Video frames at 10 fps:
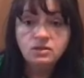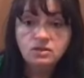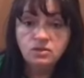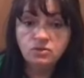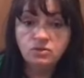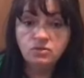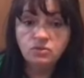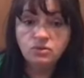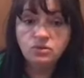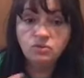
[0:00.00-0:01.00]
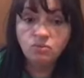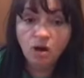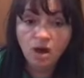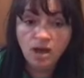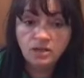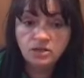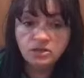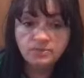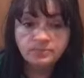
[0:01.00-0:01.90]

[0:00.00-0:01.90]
to watch,